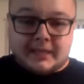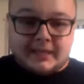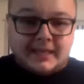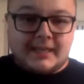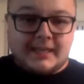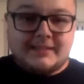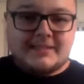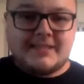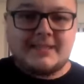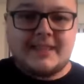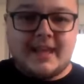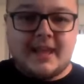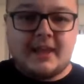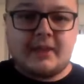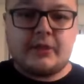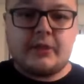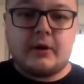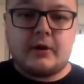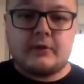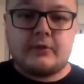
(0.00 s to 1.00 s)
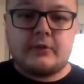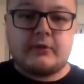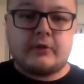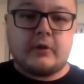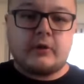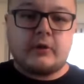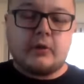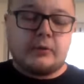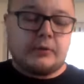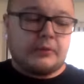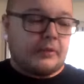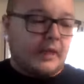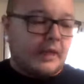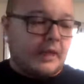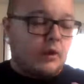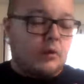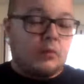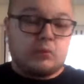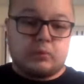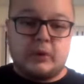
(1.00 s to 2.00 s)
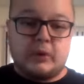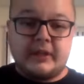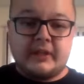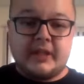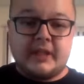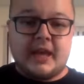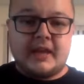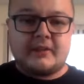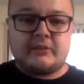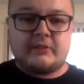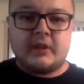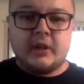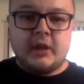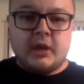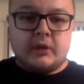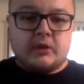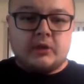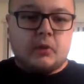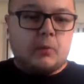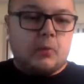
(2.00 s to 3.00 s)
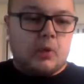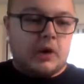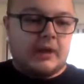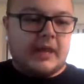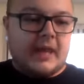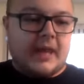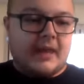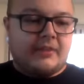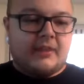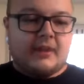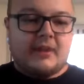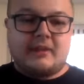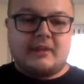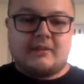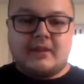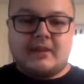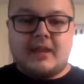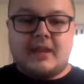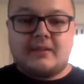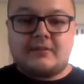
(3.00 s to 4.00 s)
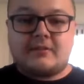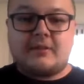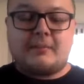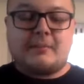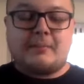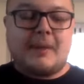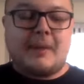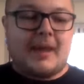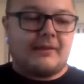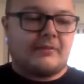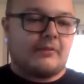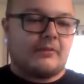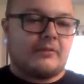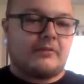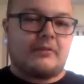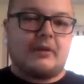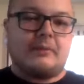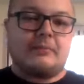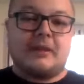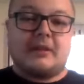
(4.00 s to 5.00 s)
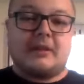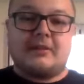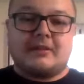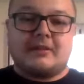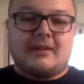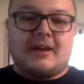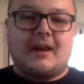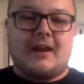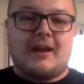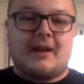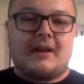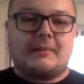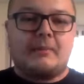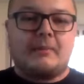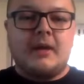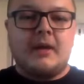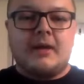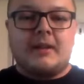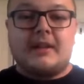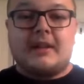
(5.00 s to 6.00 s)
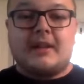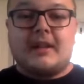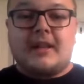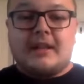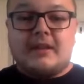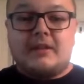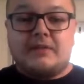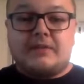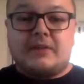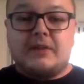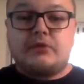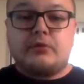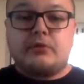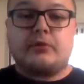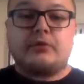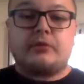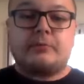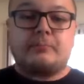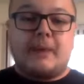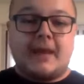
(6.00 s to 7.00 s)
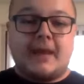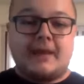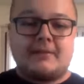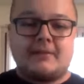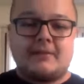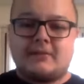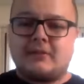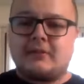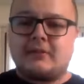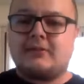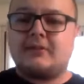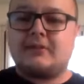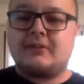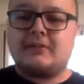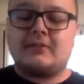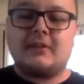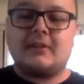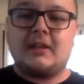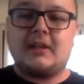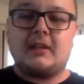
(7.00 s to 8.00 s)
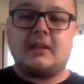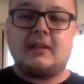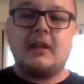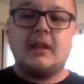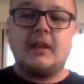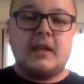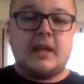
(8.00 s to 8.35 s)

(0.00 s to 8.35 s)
get to that third circle. They don't realize the work ethic it takes to master something, the time that an individual spends to succeed.